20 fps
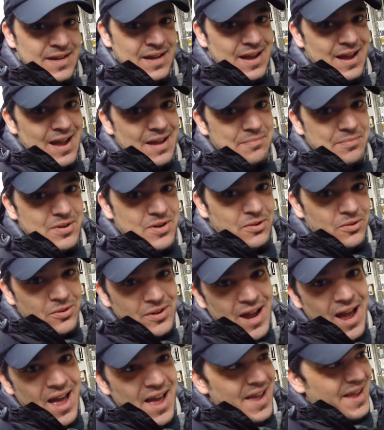I'm
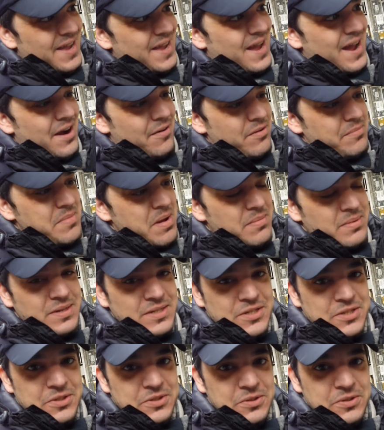cool guy. I
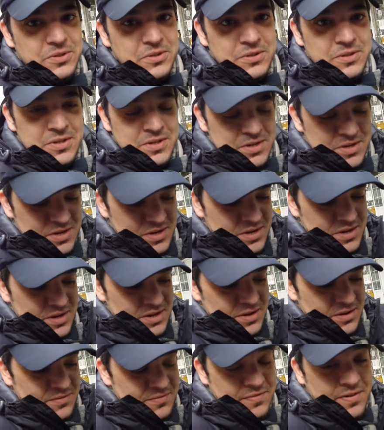remembered to
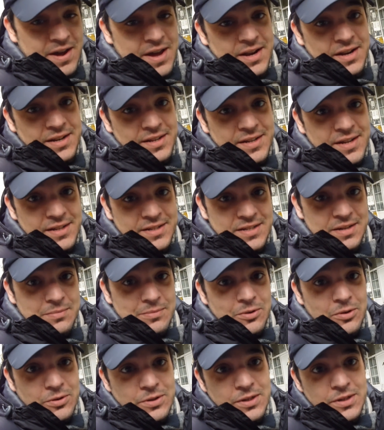finally get
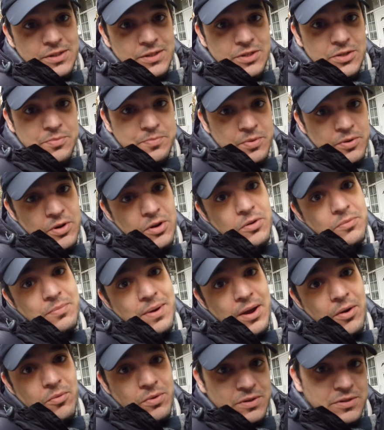some water to put on
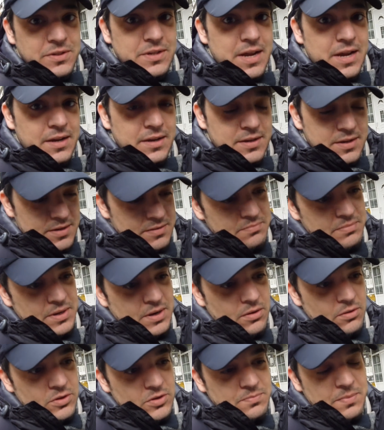my water tank
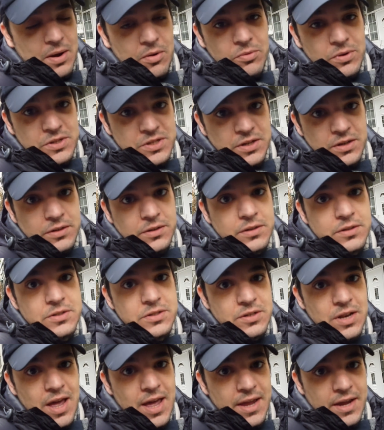because my windshield
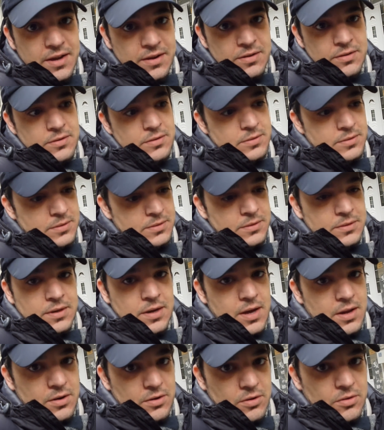is like,
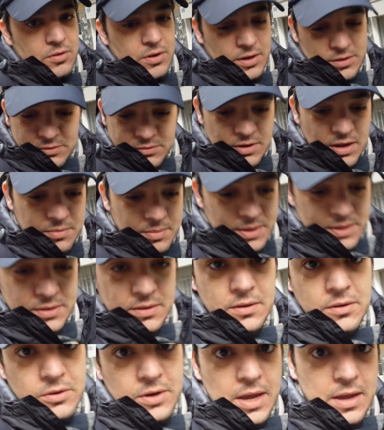I don't know how to name it.
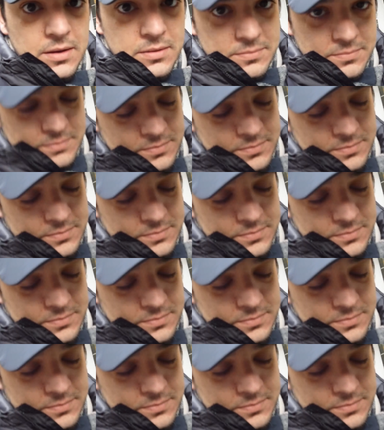Okay.